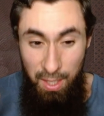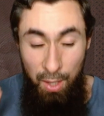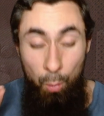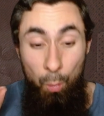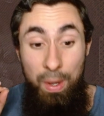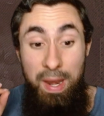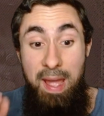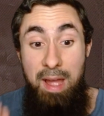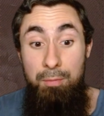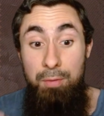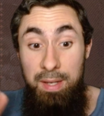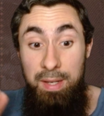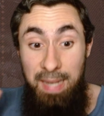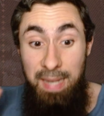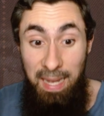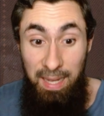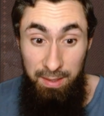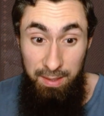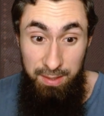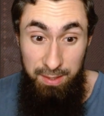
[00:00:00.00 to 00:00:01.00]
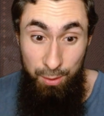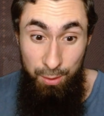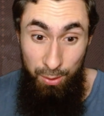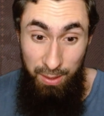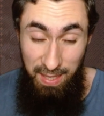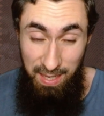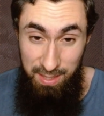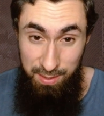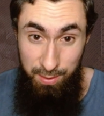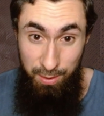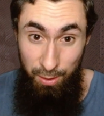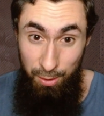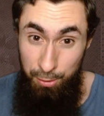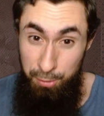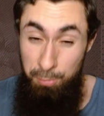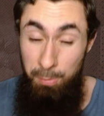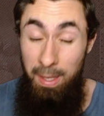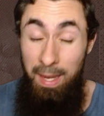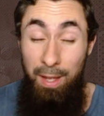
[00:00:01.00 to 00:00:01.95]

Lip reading: whenever an allied hero casts an ultimate.